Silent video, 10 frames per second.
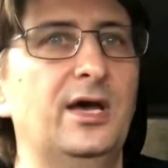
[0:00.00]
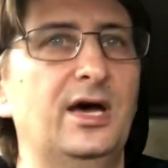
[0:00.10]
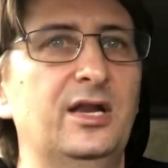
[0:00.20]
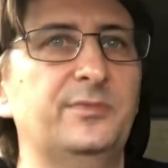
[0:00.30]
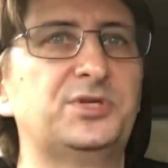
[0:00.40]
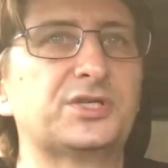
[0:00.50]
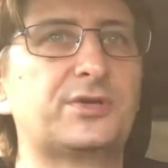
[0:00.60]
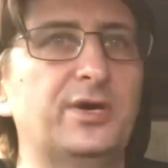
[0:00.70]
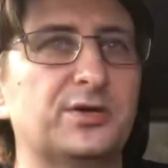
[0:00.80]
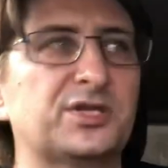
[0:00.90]
And I'm just
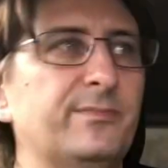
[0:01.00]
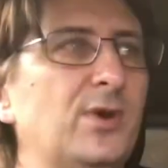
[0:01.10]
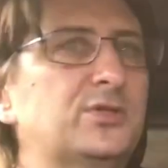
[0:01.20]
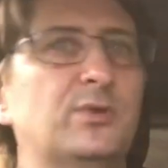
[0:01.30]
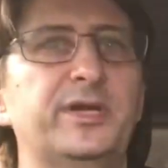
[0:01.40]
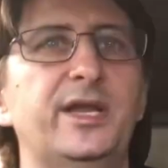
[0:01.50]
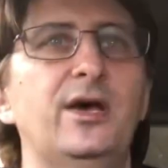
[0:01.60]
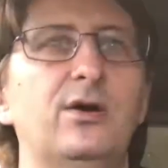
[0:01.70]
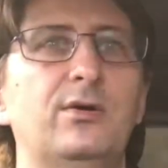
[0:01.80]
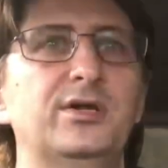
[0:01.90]
going onto the motorway
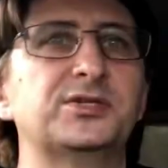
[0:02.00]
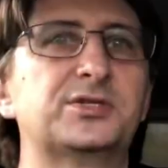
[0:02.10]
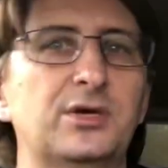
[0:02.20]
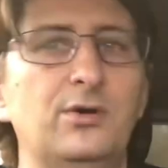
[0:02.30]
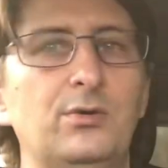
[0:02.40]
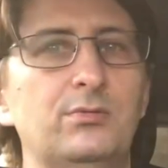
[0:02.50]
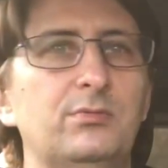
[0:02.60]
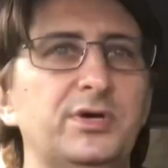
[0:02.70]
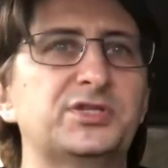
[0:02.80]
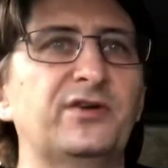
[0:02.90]
now, and so
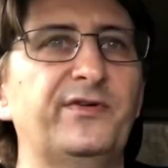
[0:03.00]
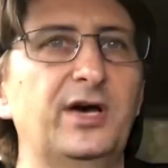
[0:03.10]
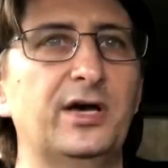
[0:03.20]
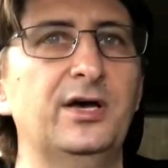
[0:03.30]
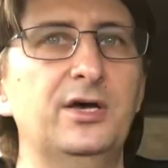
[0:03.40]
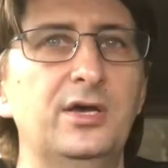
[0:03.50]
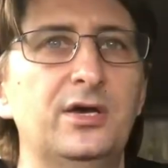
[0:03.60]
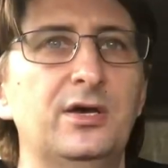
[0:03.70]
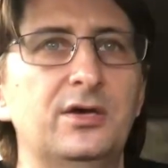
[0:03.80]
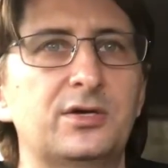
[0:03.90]
once I've got
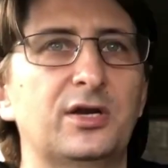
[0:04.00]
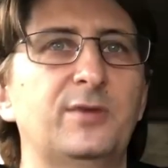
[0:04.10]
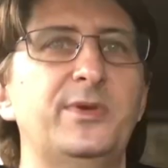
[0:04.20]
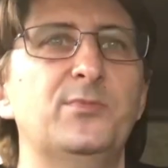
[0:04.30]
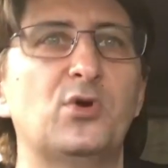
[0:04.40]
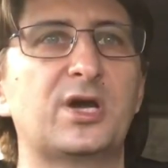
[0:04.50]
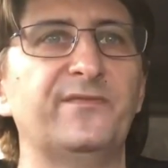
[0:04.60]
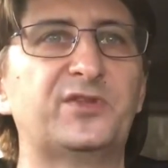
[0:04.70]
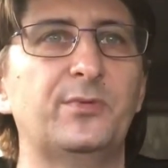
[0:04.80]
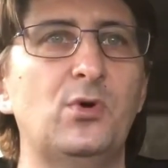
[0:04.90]
a little bit more
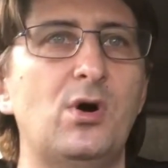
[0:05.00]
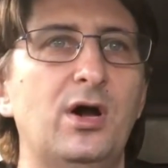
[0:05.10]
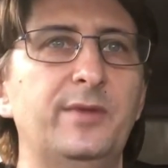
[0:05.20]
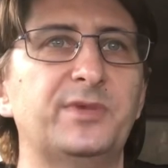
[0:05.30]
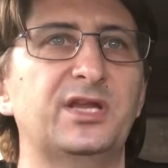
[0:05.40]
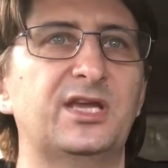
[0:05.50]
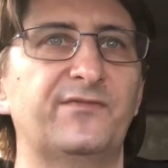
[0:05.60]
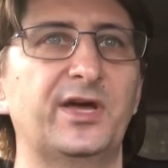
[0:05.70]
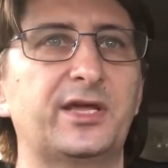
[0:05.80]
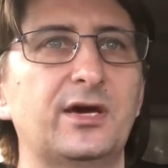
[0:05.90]
comfortable, I'm going to give
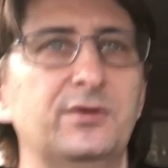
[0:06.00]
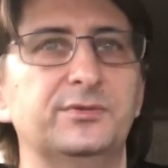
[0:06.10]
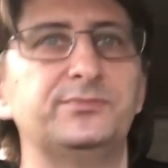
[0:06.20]
that a go.